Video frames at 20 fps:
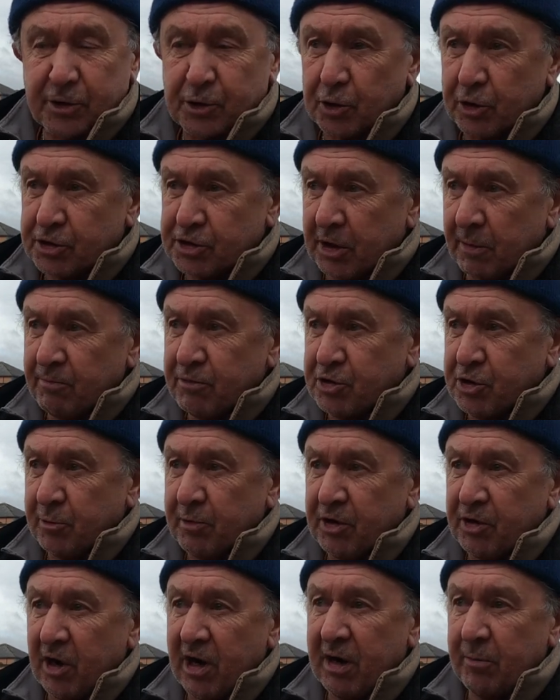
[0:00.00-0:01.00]
So something
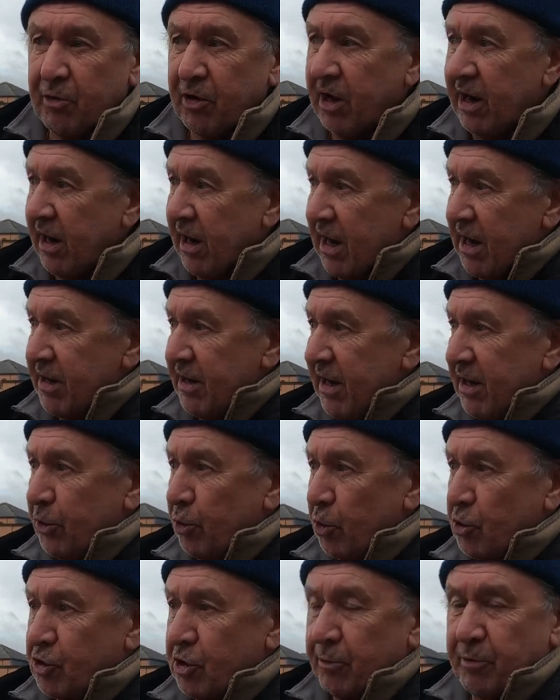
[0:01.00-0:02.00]
should be done about it, and these
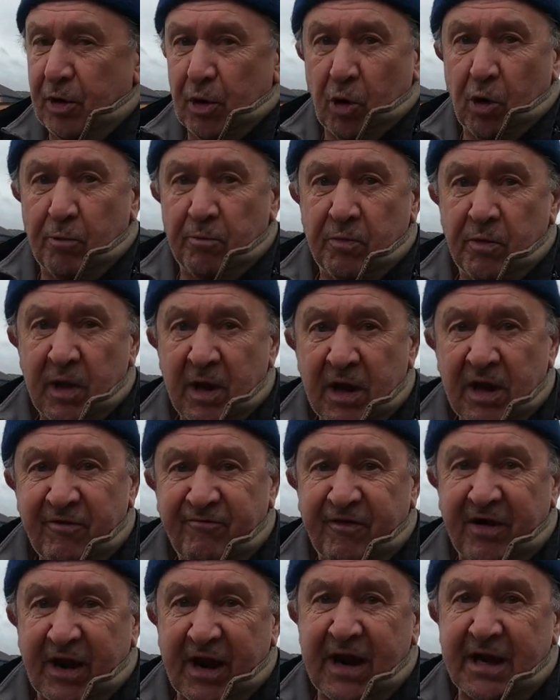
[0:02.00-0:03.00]
doors should be open
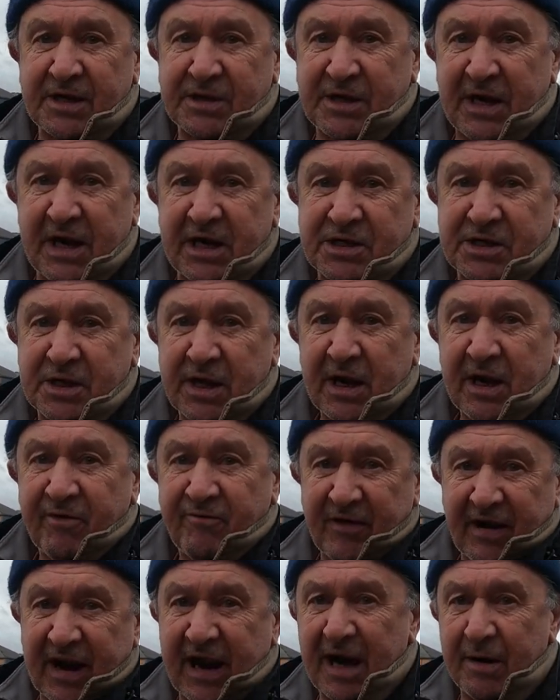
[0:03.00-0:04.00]
for access
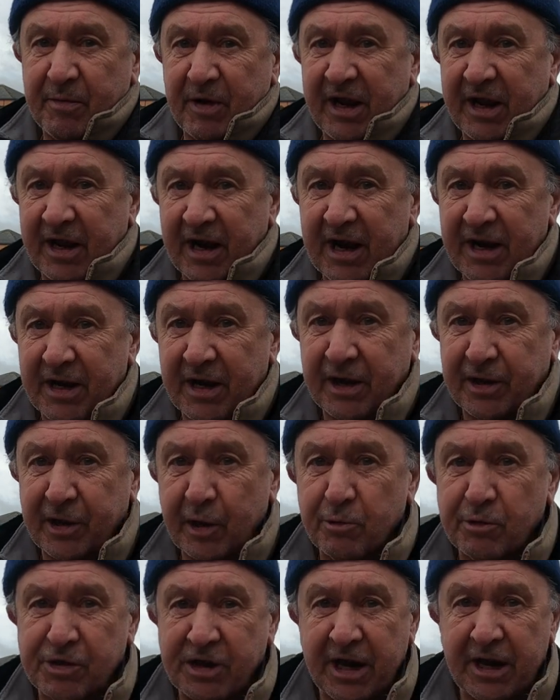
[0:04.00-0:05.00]
for anybody getting into the town